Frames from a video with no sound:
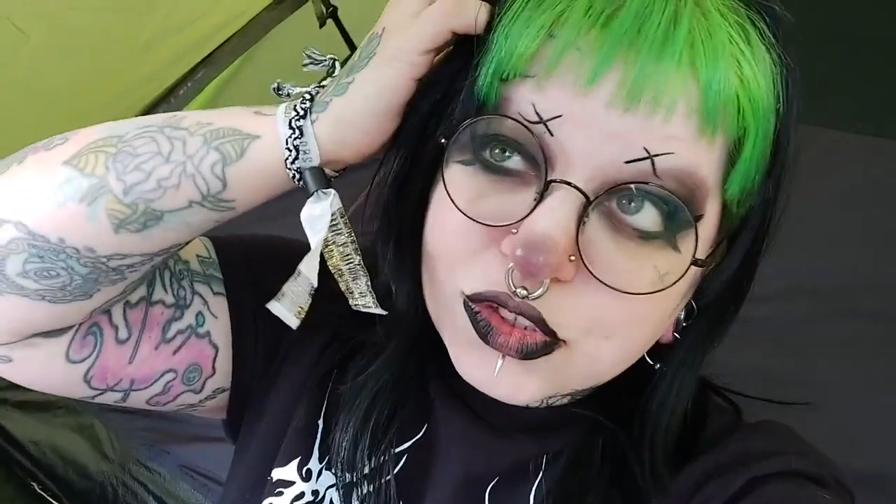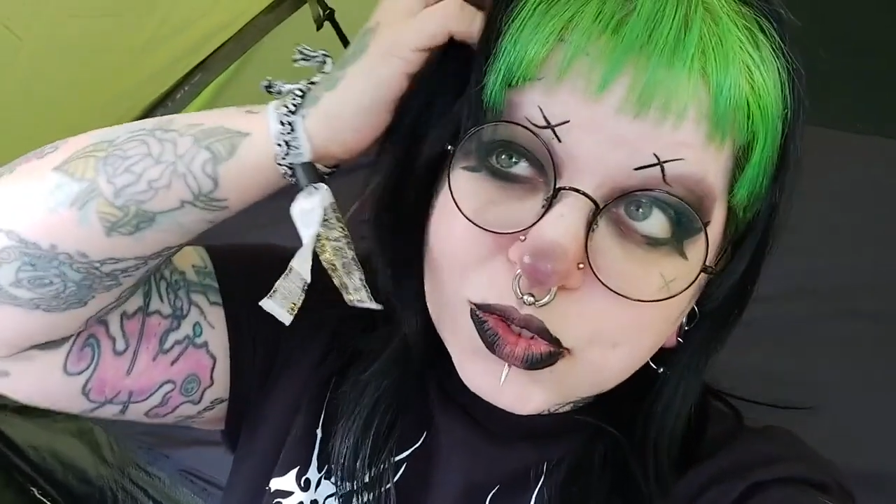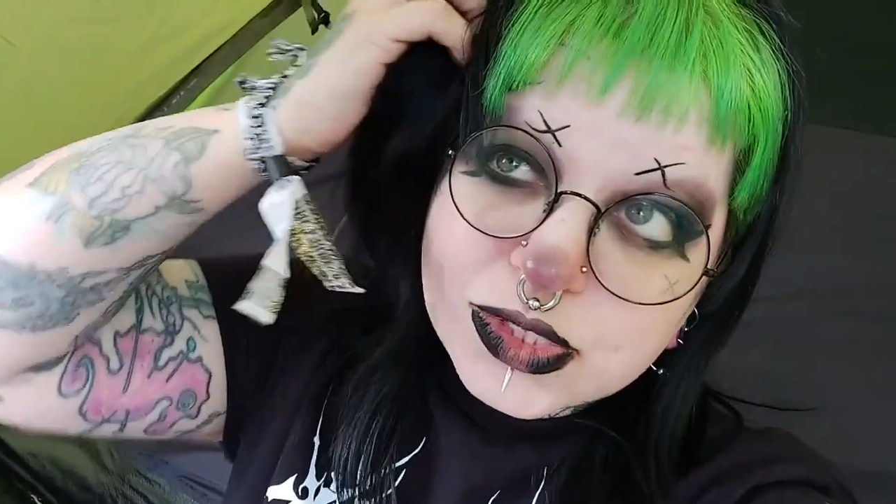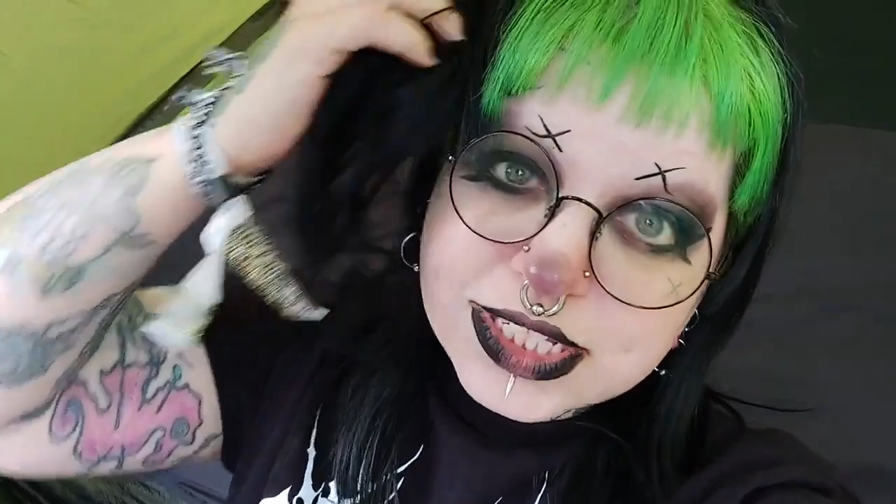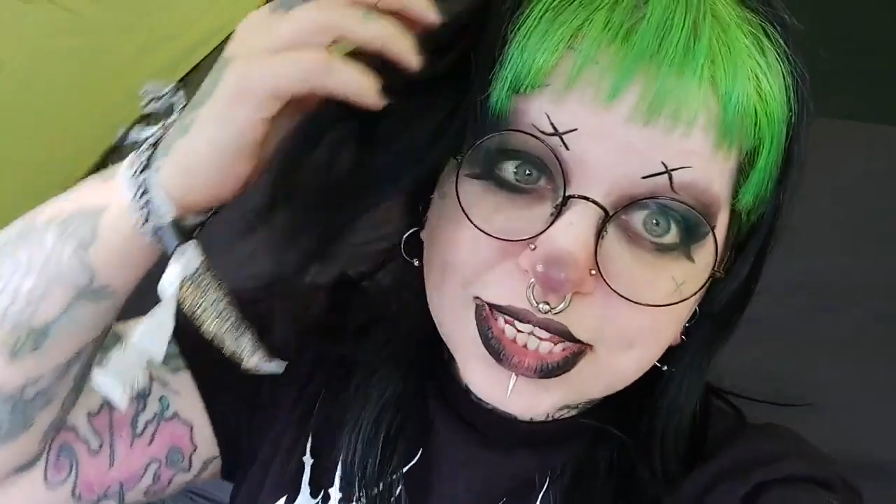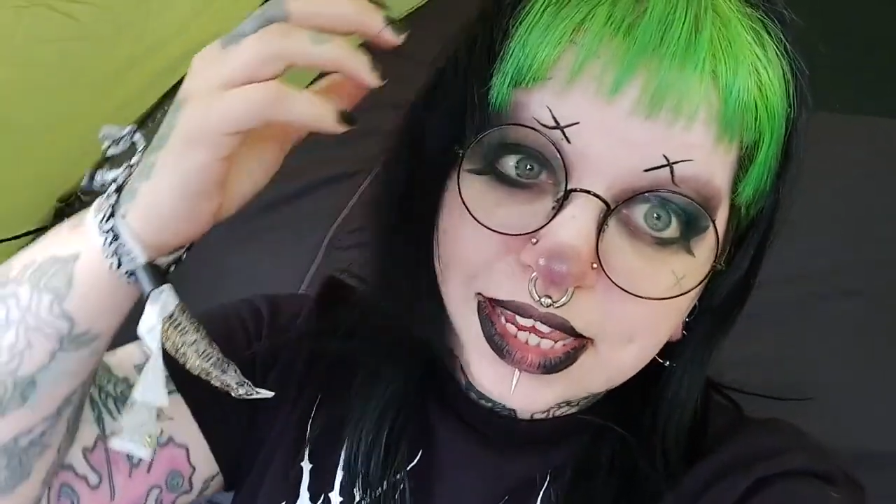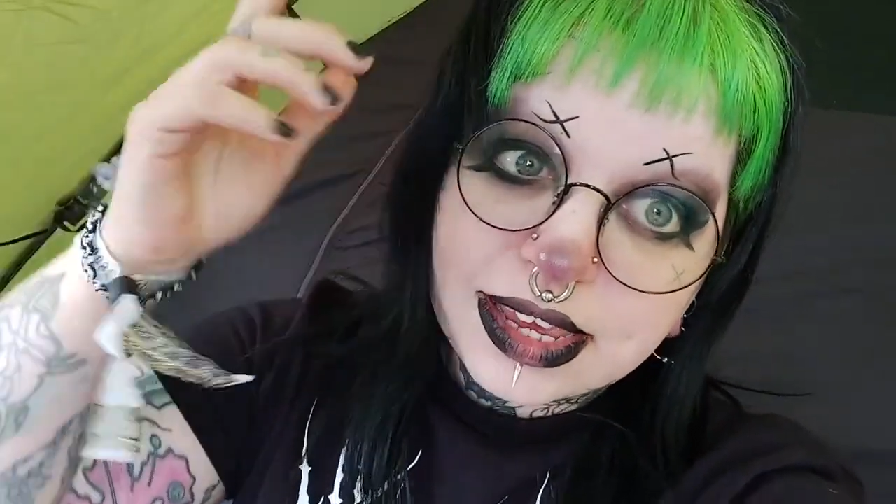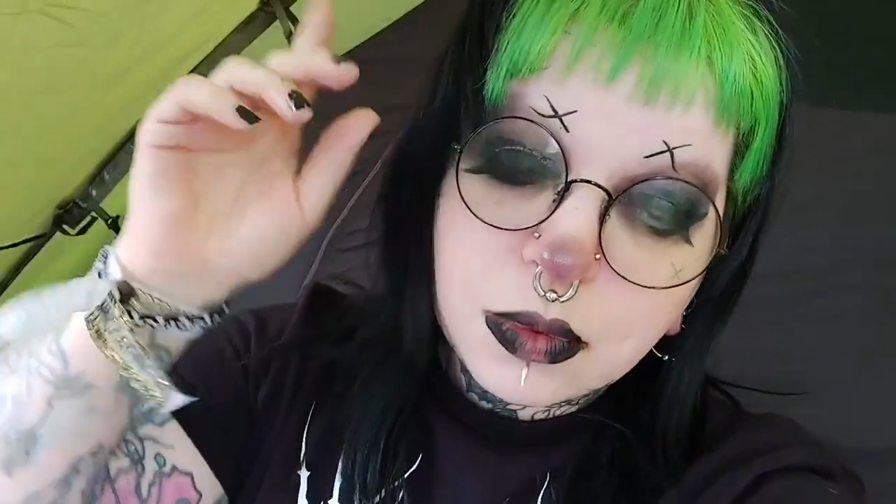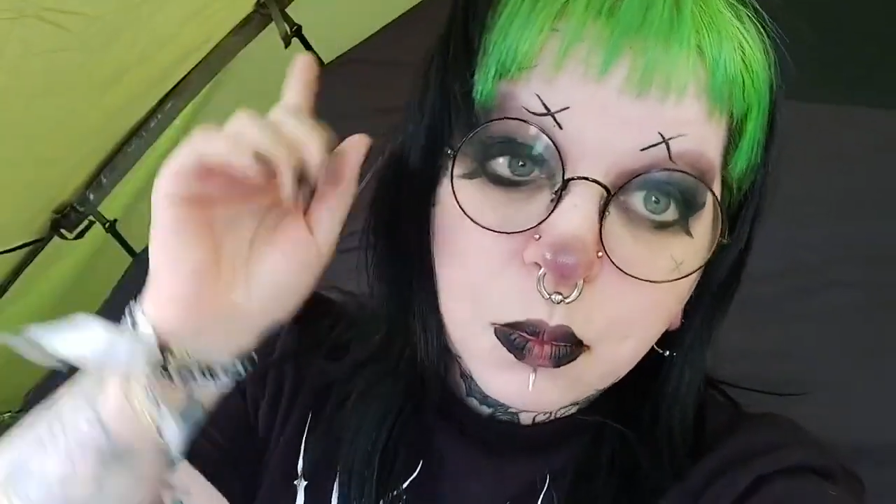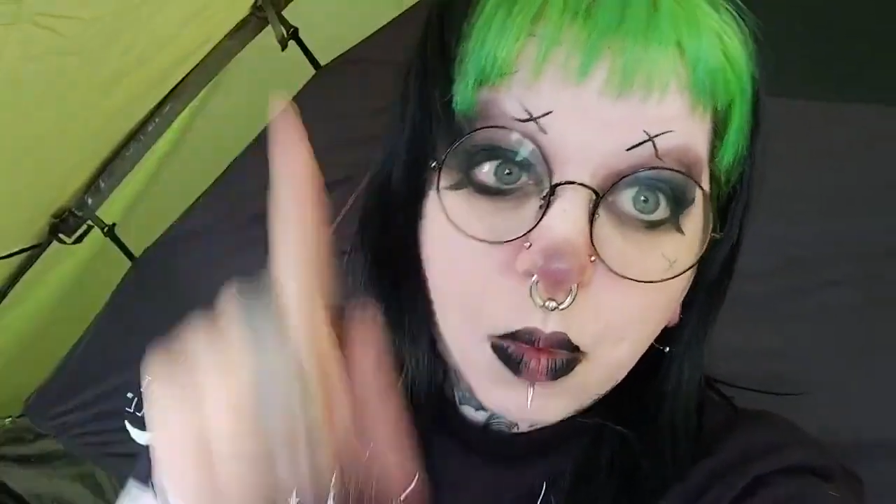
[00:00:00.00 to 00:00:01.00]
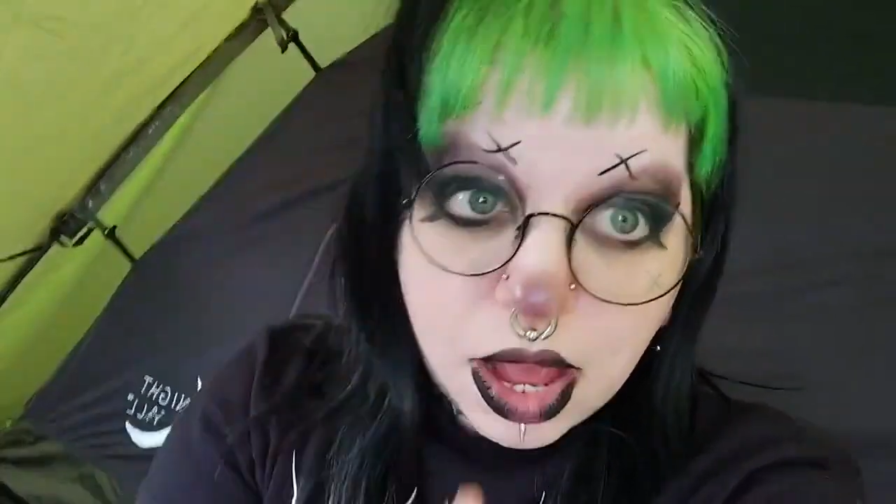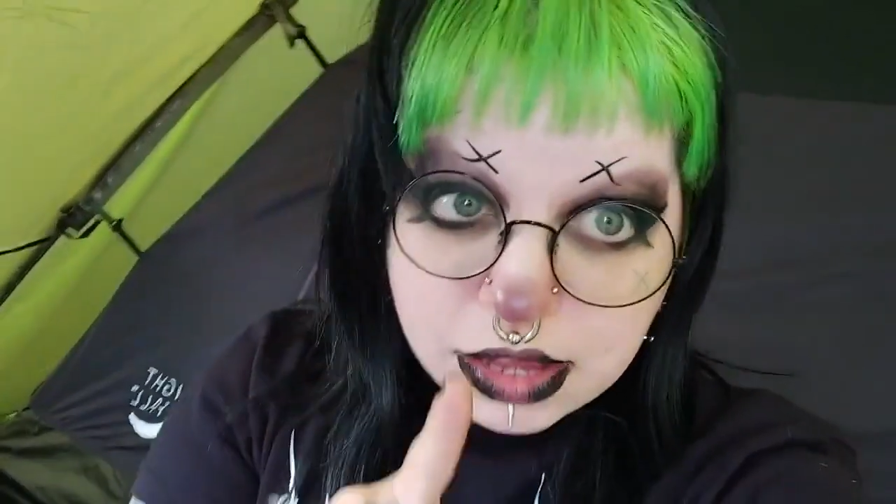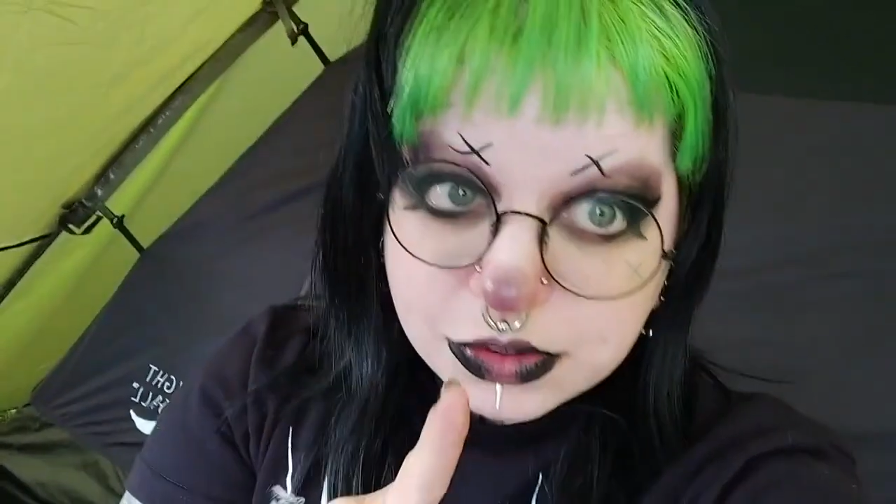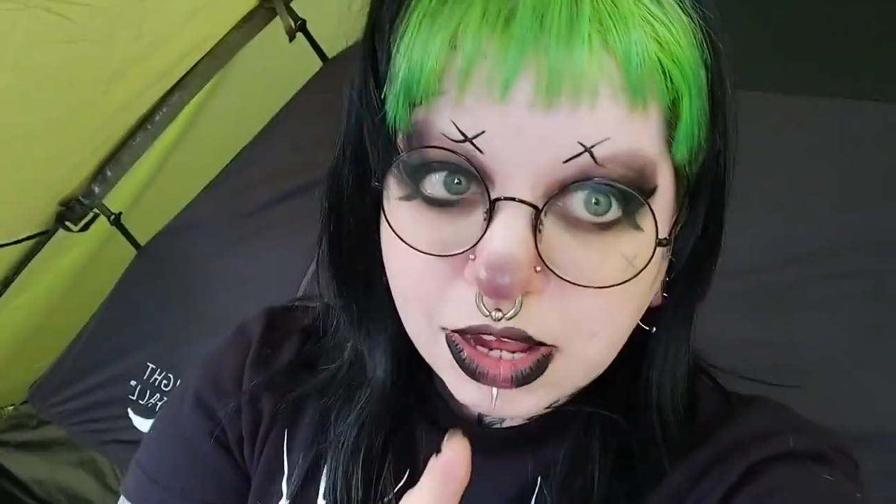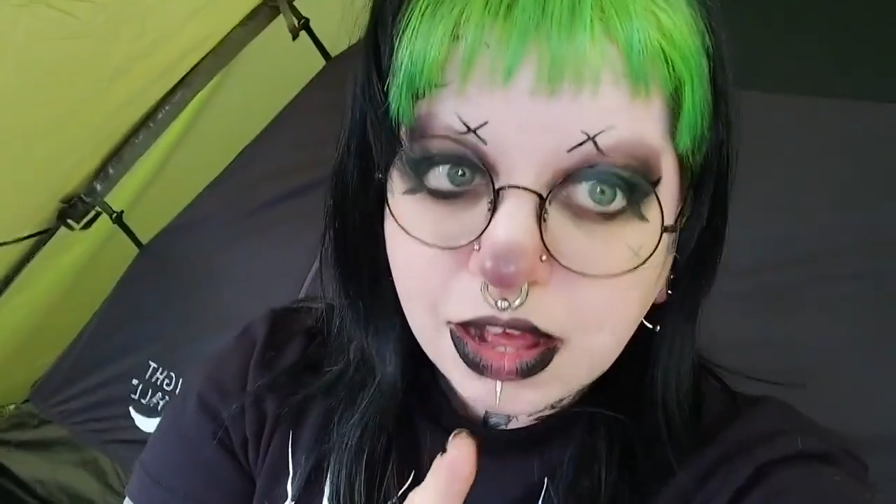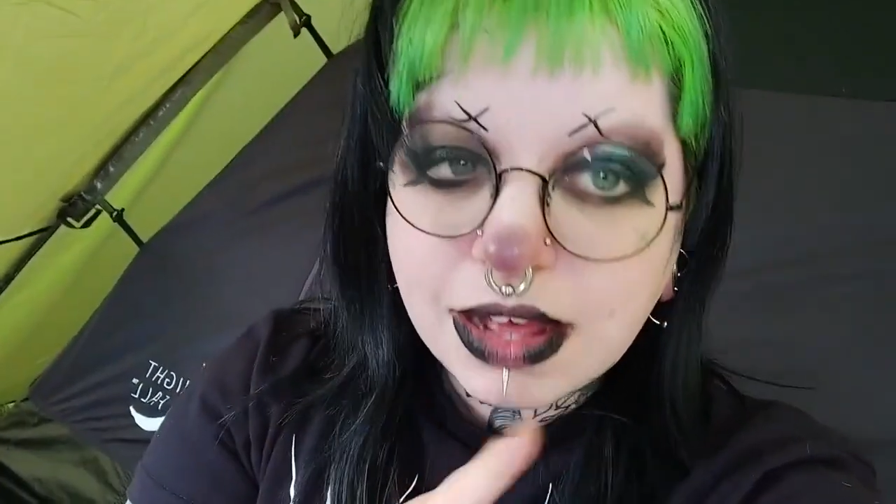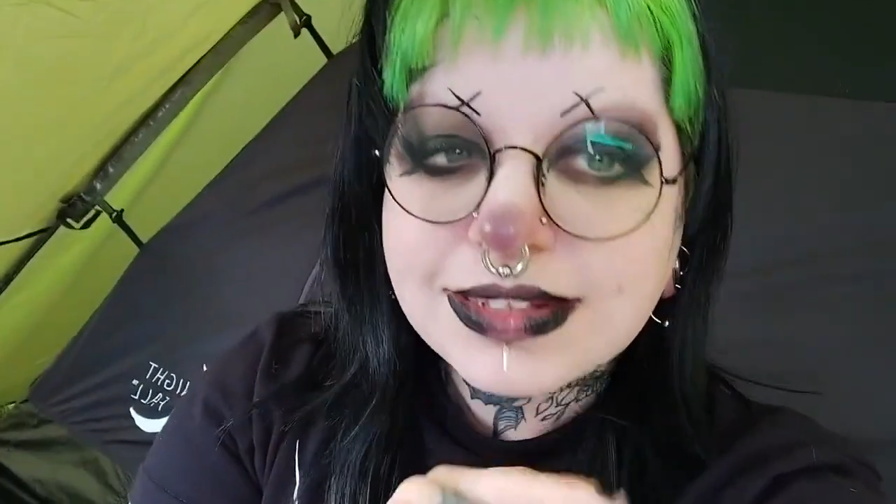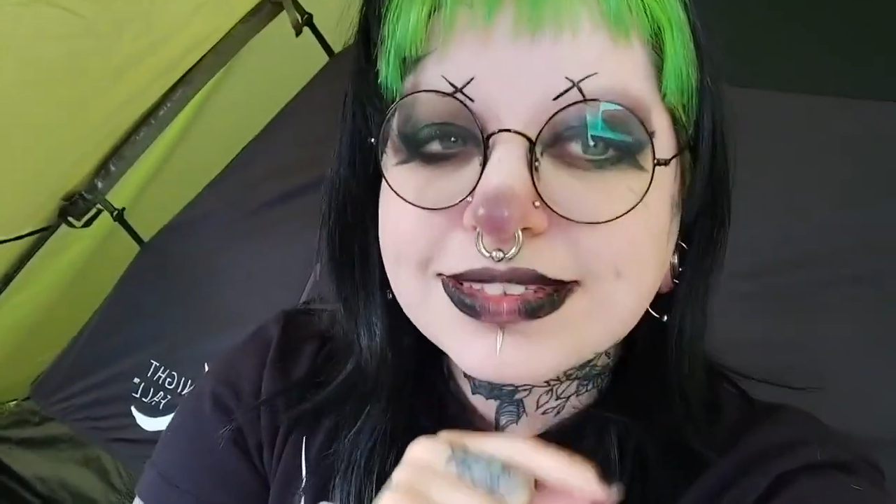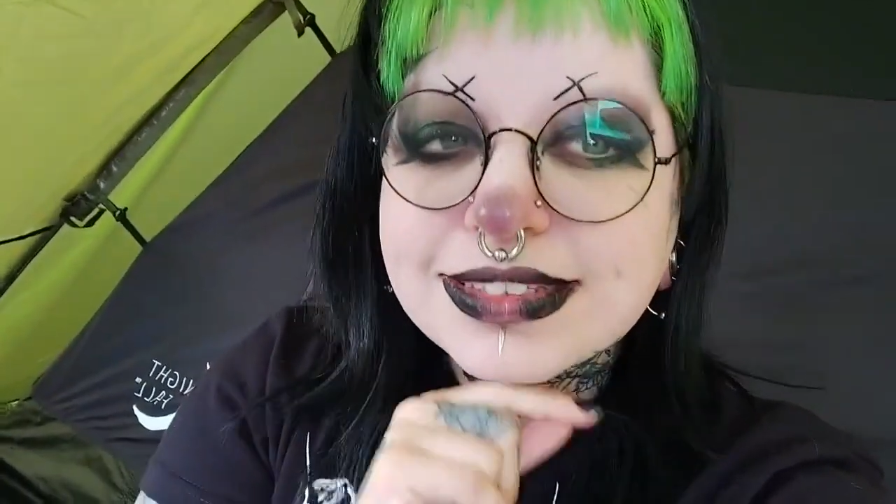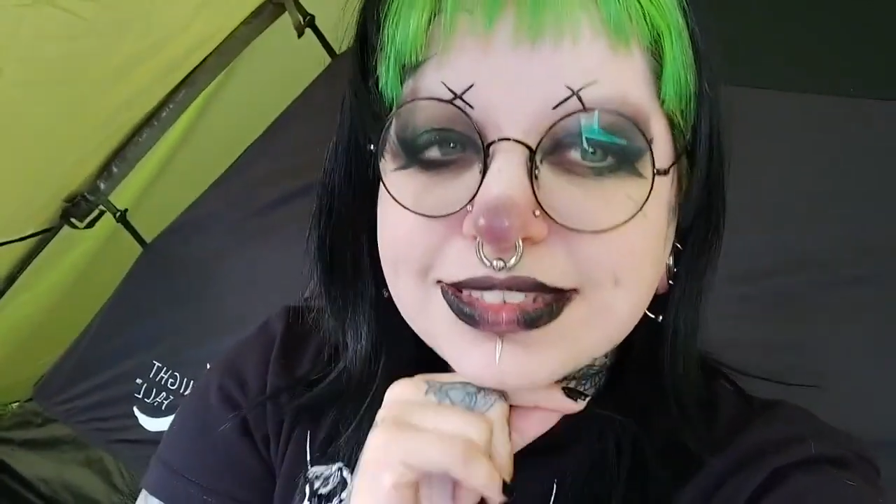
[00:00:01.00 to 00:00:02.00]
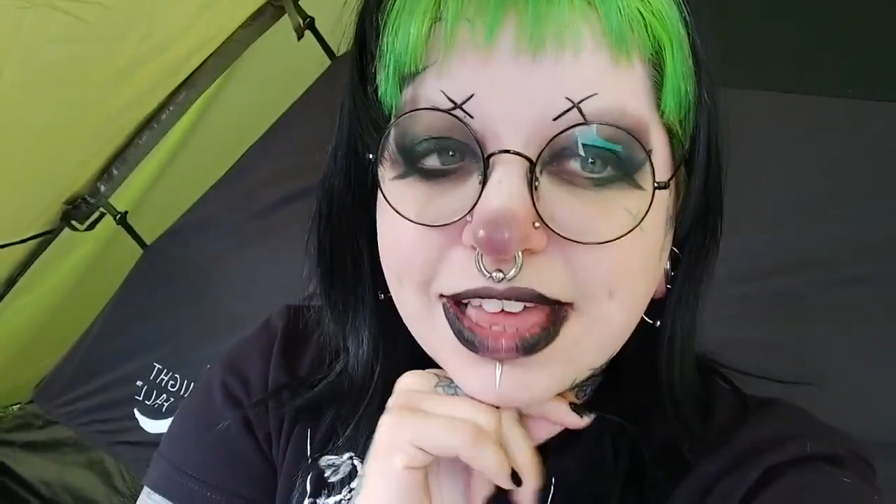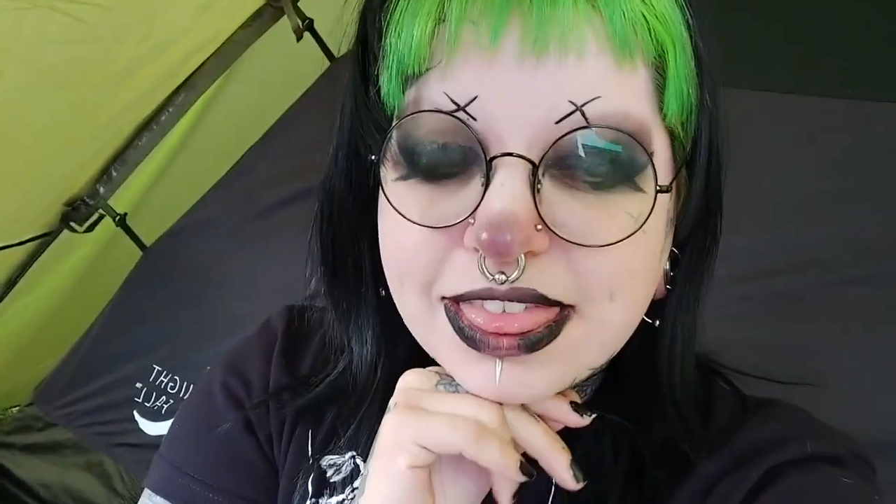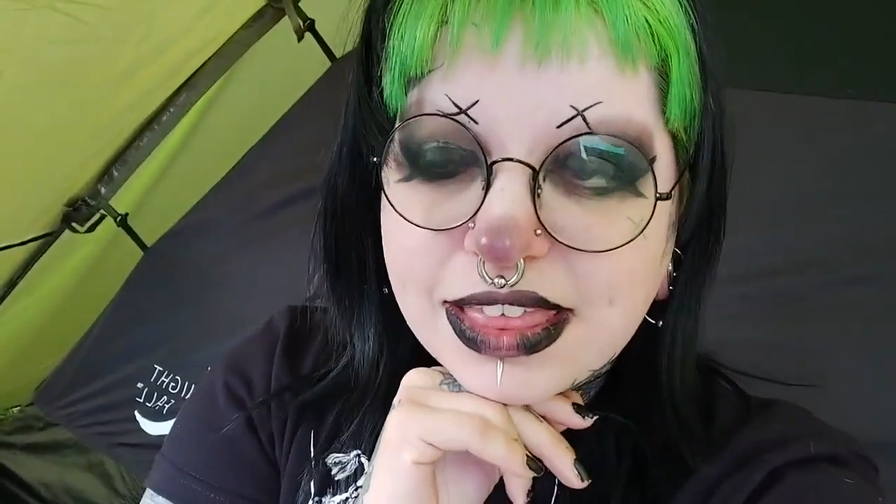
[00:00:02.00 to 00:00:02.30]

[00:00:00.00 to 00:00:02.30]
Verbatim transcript: to see Wildhearts.